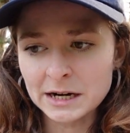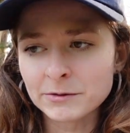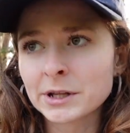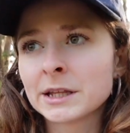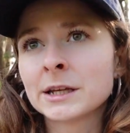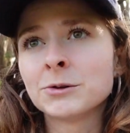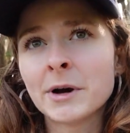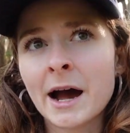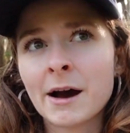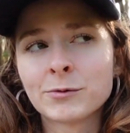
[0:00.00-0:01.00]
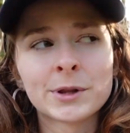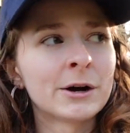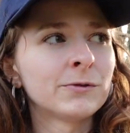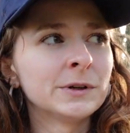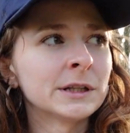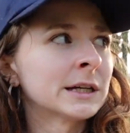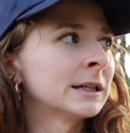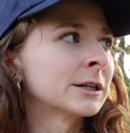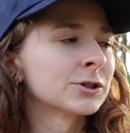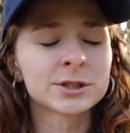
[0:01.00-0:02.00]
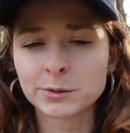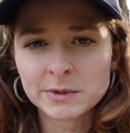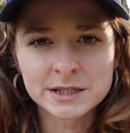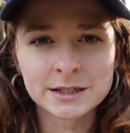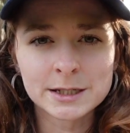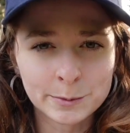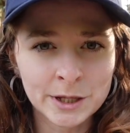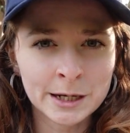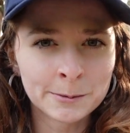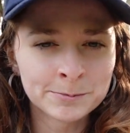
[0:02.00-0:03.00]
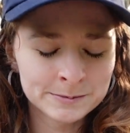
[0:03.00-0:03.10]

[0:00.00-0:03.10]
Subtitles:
everything that you have without feeling like you're still missing something?